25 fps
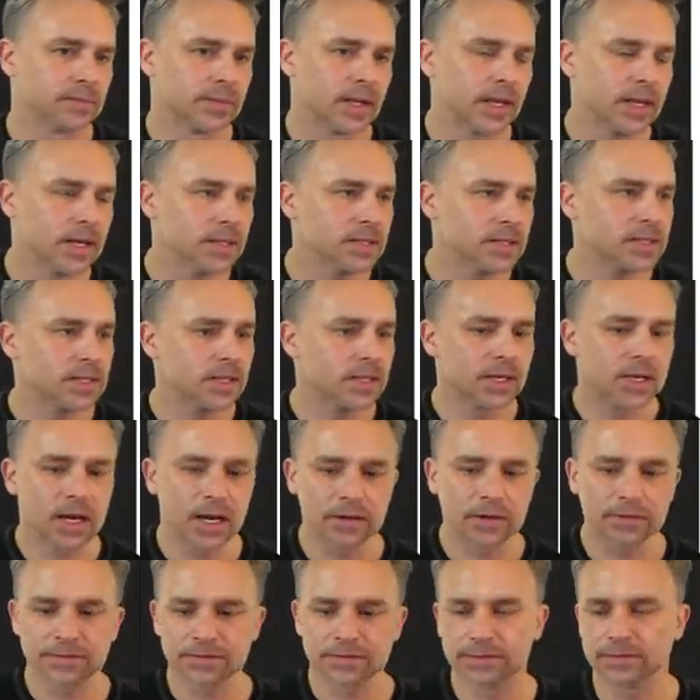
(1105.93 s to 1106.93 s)
Easy
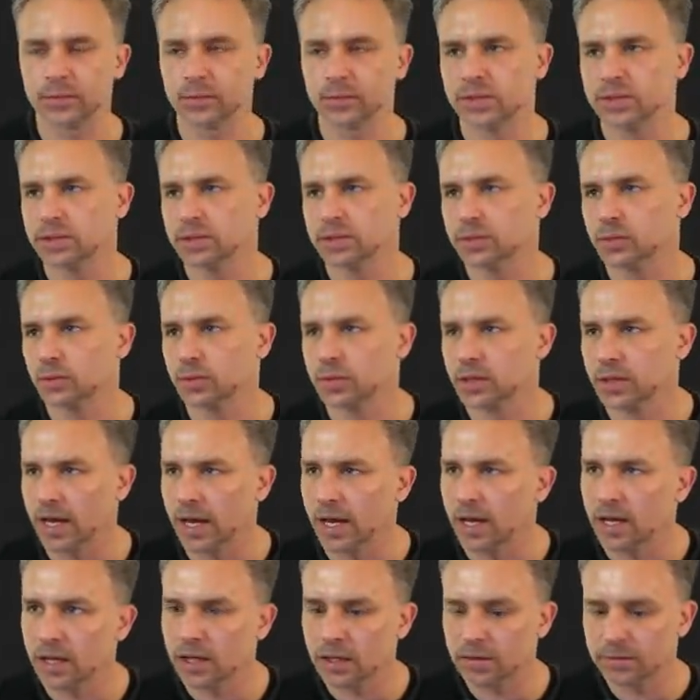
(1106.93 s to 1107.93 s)
enough. Took the word
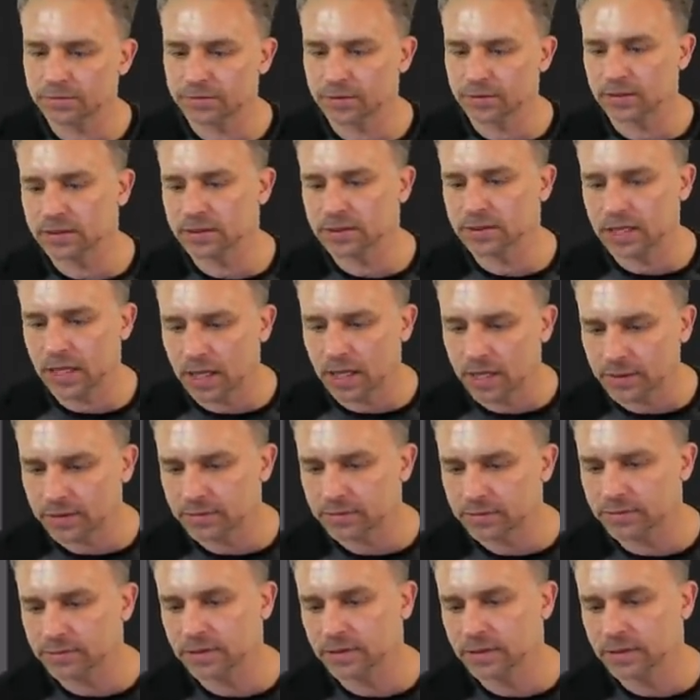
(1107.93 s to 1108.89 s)
L for love.